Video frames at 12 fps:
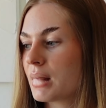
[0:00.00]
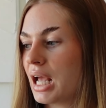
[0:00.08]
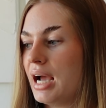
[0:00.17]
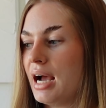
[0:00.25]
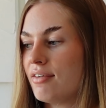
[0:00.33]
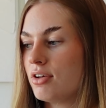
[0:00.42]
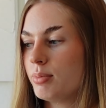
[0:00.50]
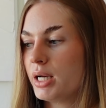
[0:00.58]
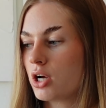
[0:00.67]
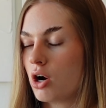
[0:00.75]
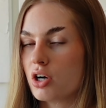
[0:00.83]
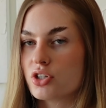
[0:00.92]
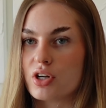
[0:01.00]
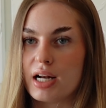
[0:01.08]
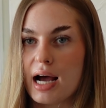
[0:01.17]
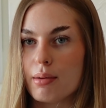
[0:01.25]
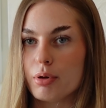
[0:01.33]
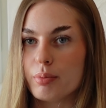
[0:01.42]
I have all my cards on
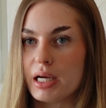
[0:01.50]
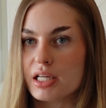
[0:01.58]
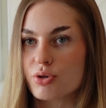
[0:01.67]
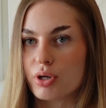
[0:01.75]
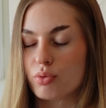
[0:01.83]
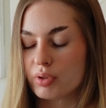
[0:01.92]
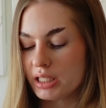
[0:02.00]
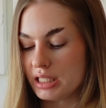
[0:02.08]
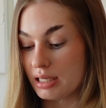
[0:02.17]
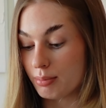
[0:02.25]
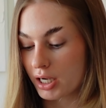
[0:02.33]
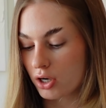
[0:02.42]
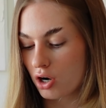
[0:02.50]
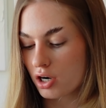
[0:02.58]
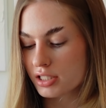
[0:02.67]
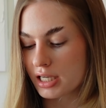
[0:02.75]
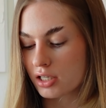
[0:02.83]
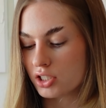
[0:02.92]
Apple Pay, so I don't really need my
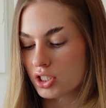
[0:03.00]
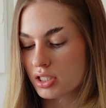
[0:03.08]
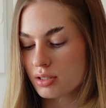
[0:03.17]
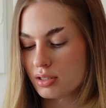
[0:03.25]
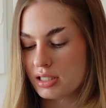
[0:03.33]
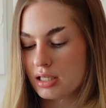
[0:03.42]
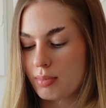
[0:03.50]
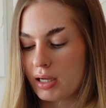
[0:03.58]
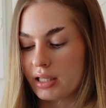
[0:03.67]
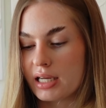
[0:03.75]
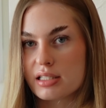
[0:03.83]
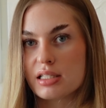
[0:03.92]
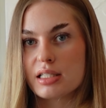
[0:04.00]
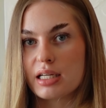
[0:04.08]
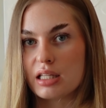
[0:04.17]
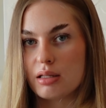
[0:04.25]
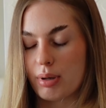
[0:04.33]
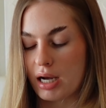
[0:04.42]
cards. I could just stick my license like
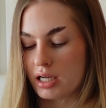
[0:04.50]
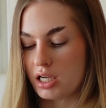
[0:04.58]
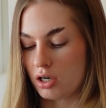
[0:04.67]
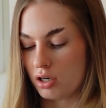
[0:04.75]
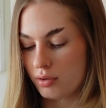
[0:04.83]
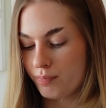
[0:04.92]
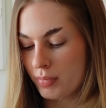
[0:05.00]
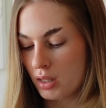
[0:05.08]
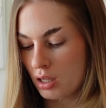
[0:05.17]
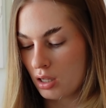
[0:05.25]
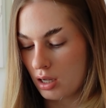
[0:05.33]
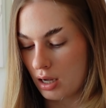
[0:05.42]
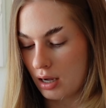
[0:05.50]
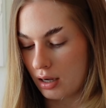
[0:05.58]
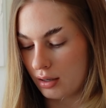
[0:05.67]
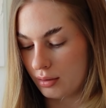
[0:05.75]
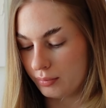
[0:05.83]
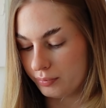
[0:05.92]
in the back here.
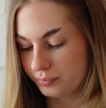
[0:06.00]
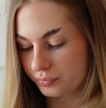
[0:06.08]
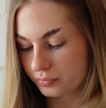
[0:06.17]
But